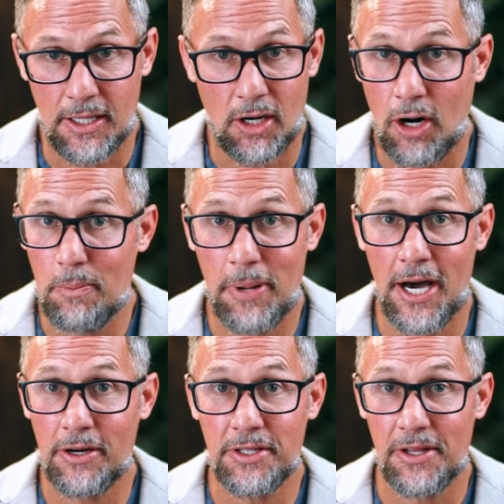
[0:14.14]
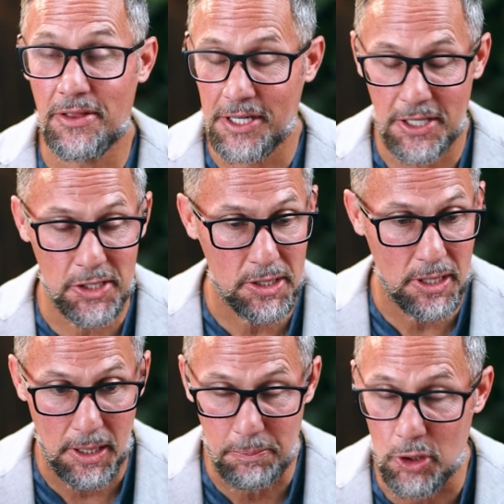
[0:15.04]
a compound that is
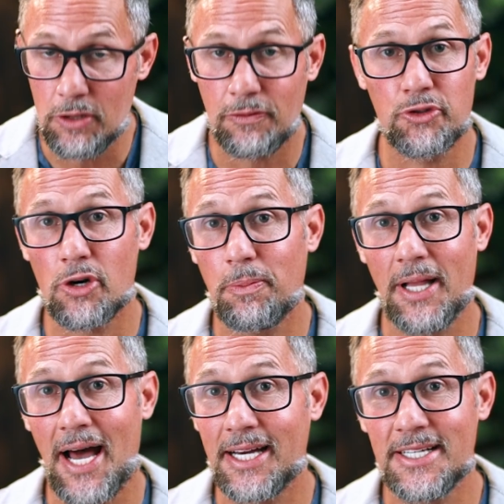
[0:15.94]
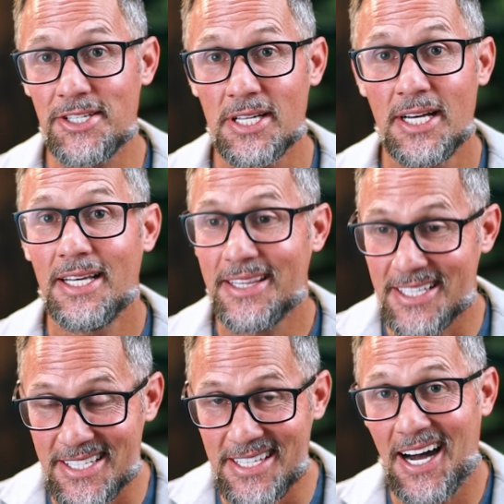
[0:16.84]
a beautiful triple agonist
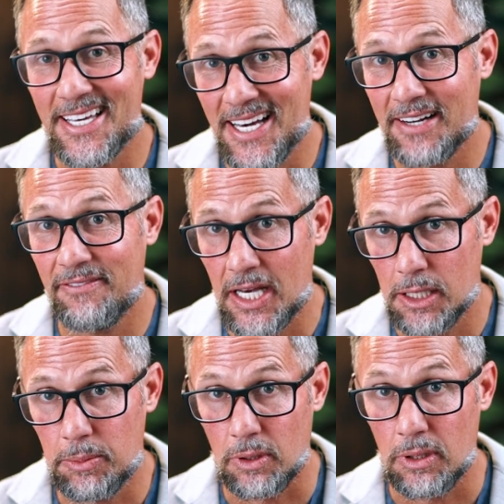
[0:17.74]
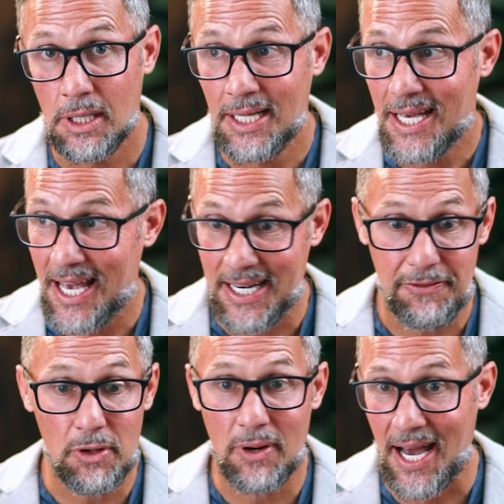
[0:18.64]
that's not yet available. And
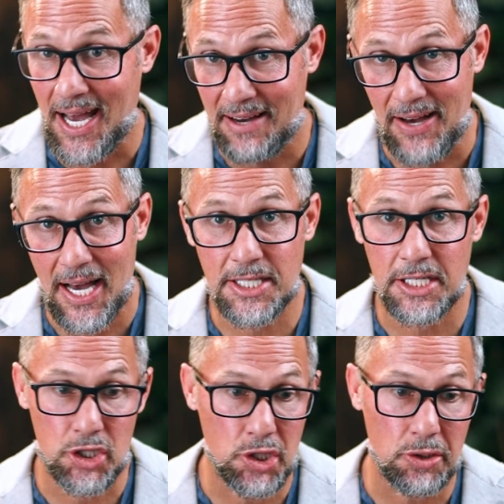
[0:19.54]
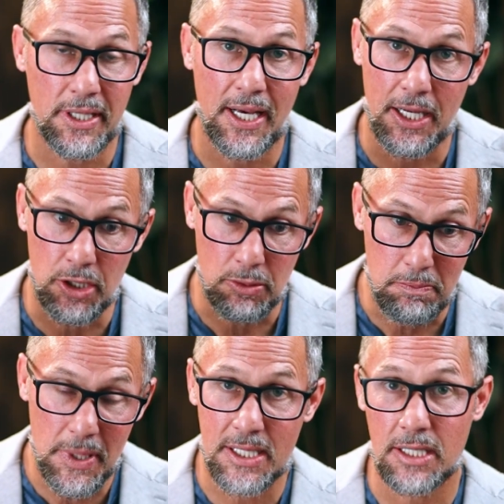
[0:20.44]
if you have access to it and you
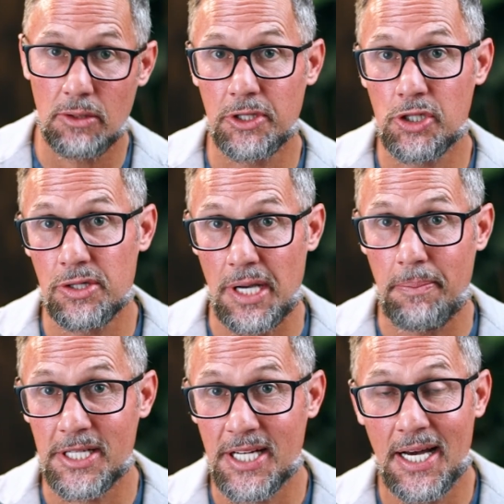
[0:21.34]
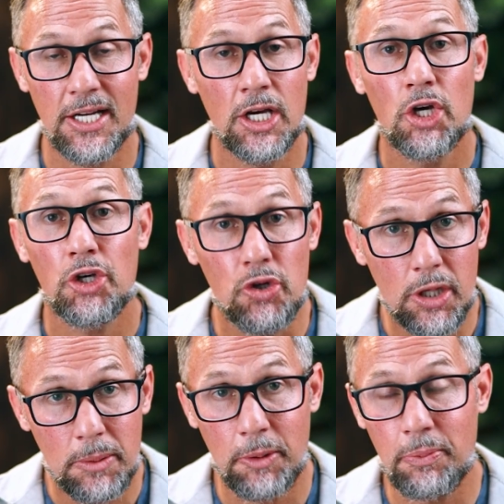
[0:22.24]
mix it with tirzepatide, you
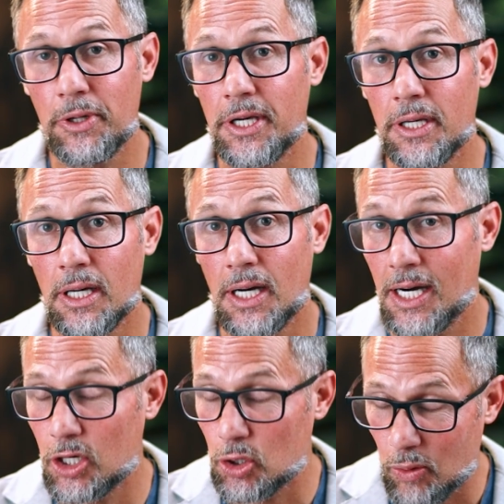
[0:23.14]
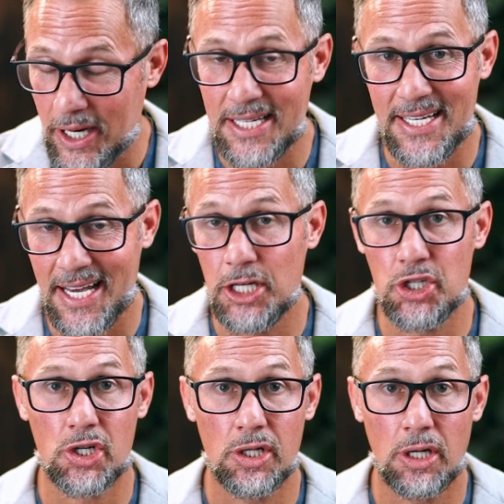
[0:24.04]
could be putting uh, great
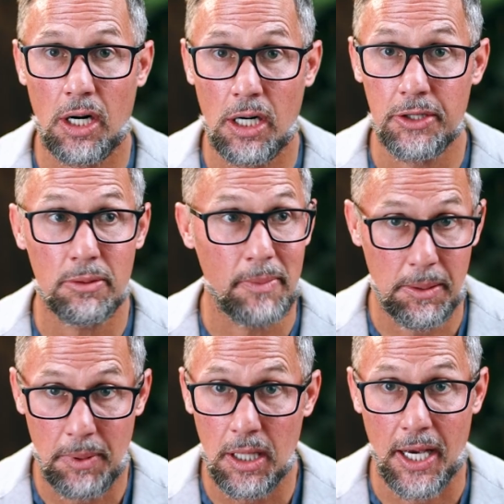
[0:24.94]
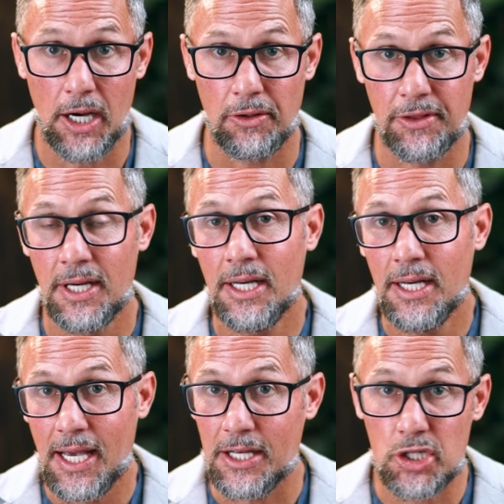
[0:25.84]
danger on your metabolic health.
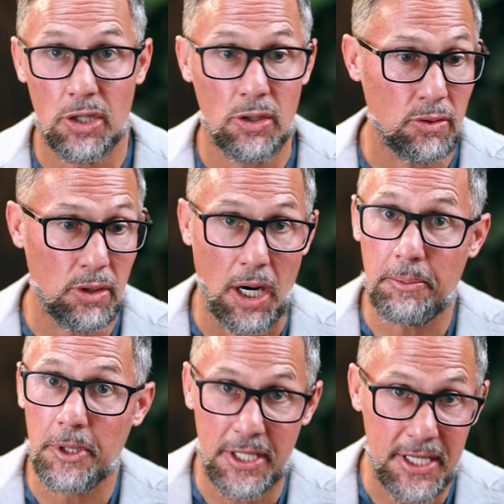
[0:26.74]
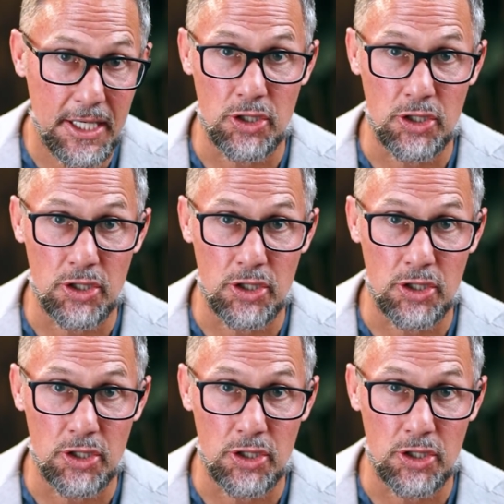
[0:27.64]
And so I'm going to